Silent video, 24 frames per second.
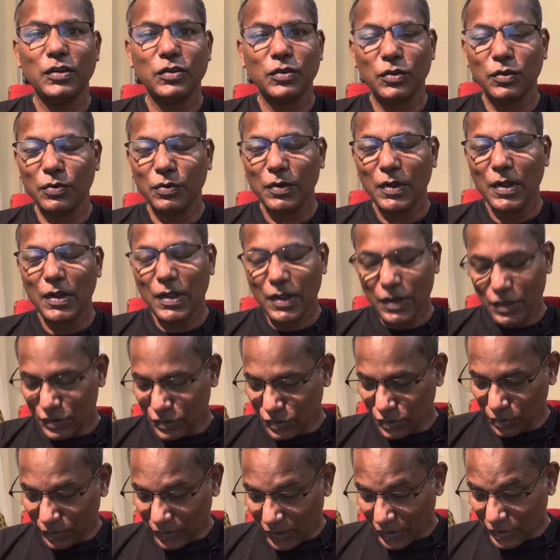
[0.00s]
to you
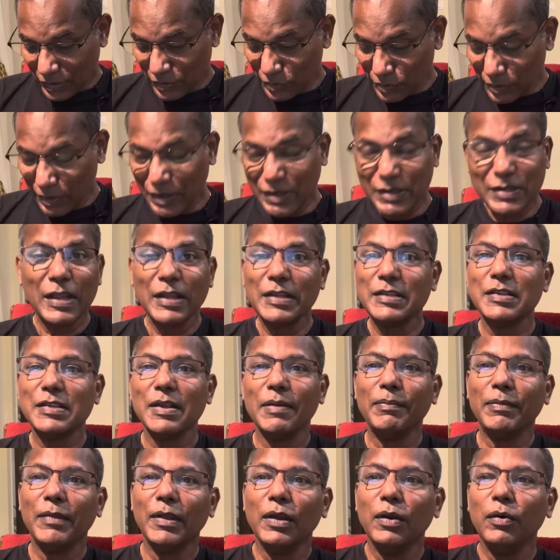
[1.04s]
so that you can take
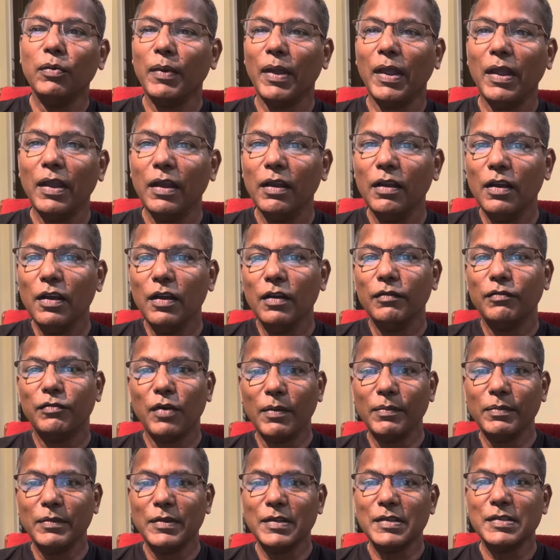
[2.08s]
something away
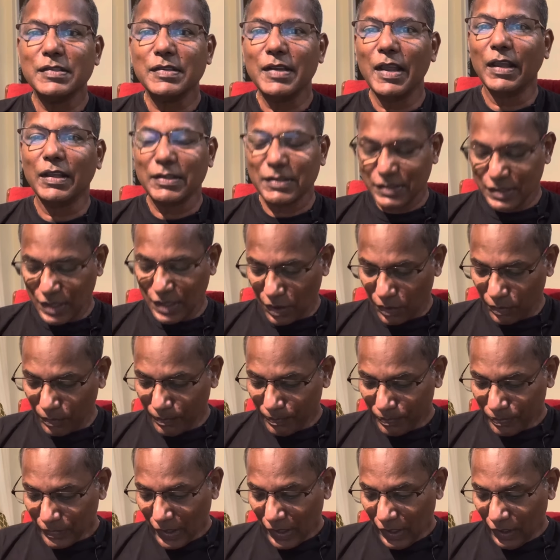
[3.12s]
from this text. Now,
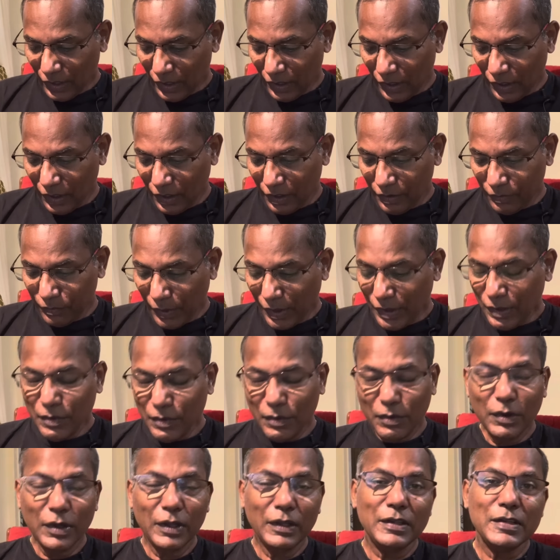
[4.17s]
when you
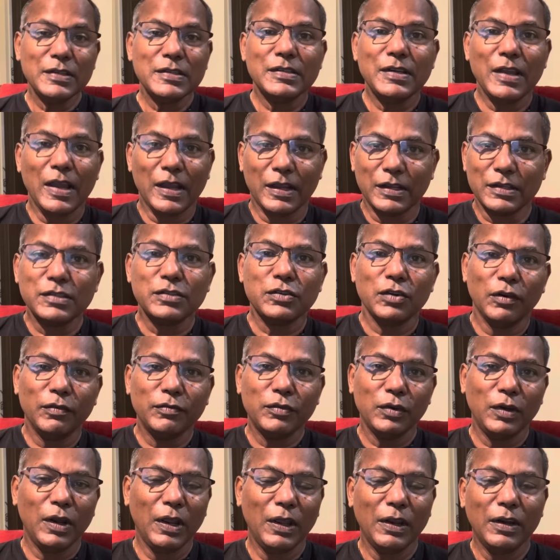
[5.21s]
look at this text of
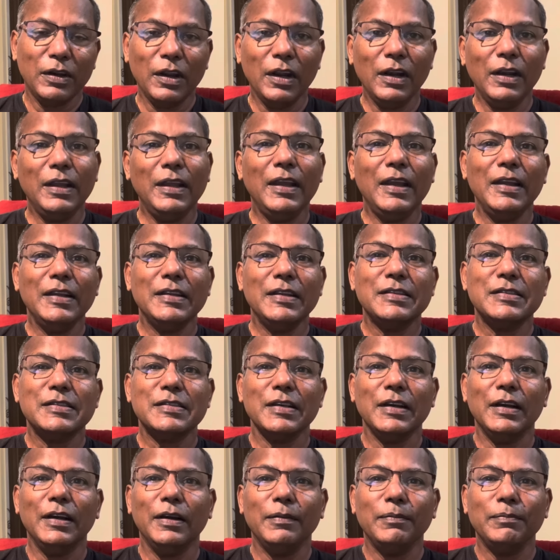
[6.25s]
today, really,
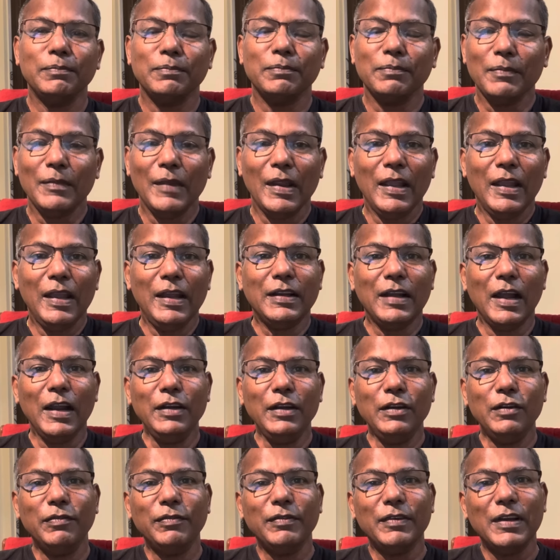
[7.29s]
it
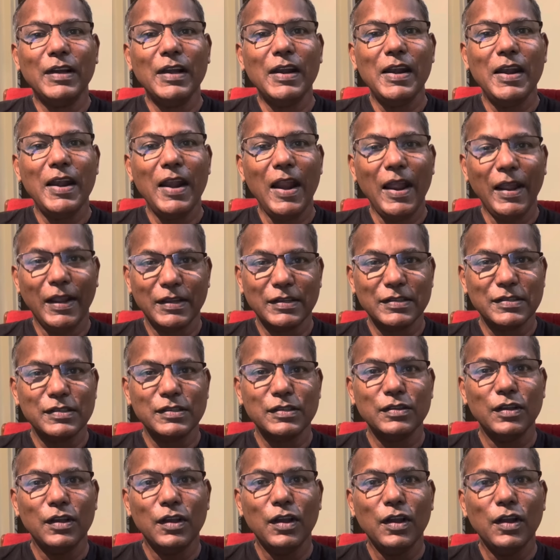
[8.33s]
kind of connects